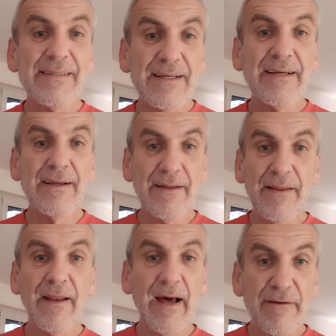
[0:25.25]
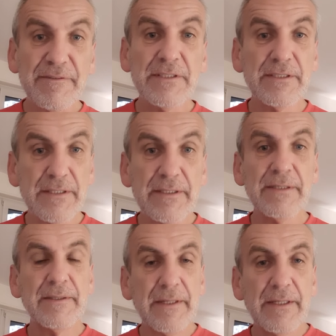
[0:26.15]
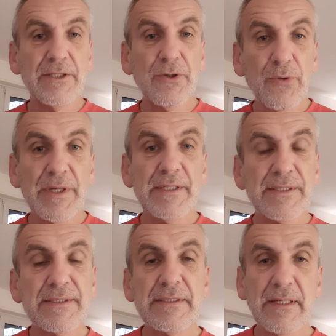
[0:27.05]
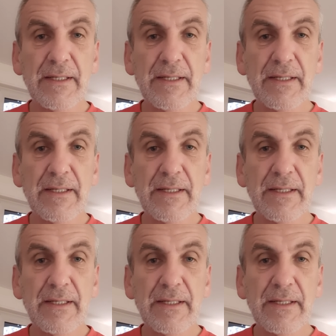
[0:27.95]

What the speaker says: the laughter yogis